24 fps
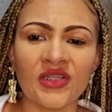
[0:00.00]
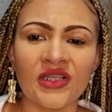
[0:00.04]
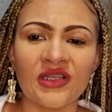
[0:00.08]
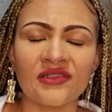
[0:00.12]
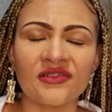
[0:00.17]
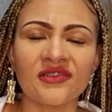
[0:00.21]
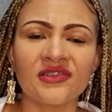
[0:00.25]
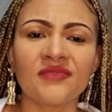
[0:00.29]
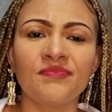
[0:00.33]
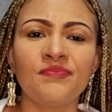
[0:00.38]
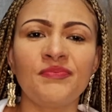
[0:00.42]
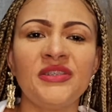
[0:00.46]

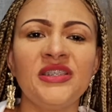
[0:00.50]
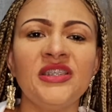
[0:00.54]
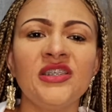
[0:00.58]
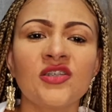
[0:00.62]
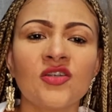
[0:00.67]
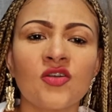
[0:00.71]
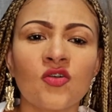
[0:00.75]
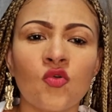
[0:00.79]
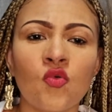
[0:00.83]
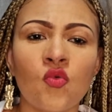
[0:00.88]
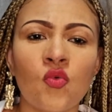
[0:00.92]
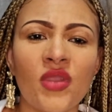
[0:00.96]

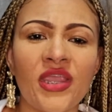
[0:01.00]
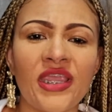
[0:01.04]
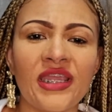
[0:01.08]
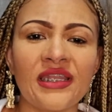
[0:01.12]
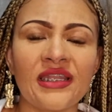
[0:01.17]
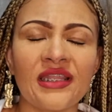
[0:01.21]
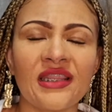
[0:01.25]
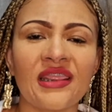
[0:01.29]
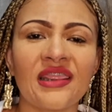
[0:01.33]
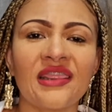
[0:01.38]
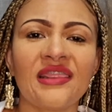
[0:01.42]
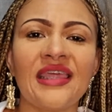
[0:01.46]
speak
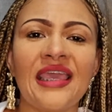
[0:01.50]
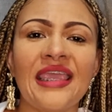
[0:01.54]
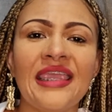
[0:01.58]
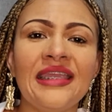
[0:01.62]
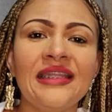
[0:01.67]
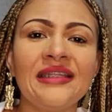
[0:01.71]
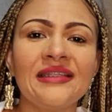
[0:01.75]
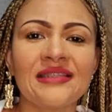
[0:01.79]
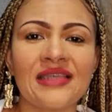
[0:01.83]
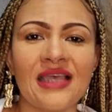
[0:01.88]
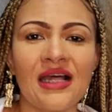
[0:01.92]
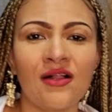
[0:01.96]
when
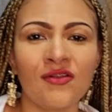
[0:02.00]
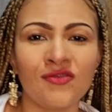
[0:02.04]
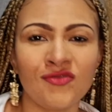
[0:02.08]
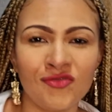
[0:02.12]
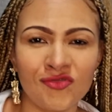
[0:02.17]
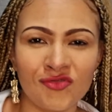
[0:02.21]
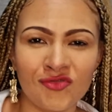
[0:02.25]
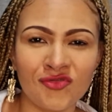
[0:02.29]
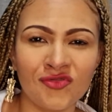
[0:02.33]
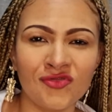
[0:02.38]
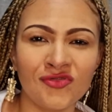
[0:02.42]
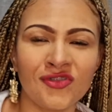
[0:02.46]
they tell you
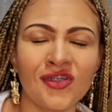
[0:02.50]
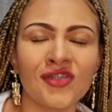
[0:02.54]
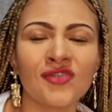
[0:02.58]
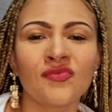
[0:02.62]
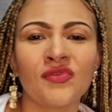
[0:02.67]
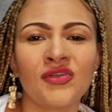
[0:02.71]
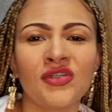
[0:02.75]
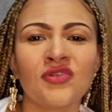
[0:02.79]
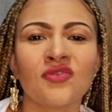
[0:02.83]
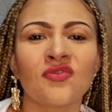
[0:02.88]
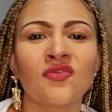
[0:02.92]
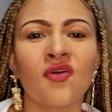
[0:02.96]
to, not
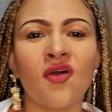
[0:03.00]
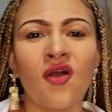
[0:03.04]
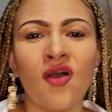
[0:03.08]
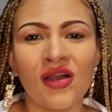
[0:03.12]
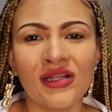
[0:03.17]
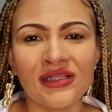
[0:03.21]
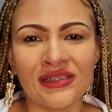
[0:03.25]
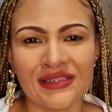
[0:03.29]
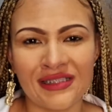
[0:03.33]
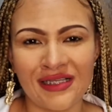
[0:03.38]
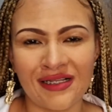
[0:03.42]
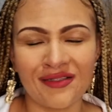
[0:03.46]
when
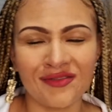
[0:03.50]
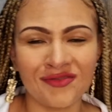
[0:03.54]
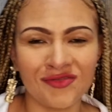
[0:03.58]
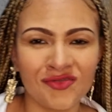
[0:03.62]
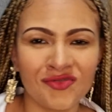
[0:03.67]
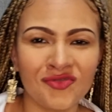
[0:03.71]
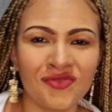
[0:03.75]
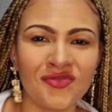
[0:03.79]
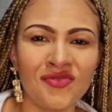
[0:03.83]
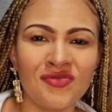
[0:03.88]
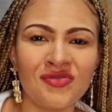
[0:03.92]
God tells you to.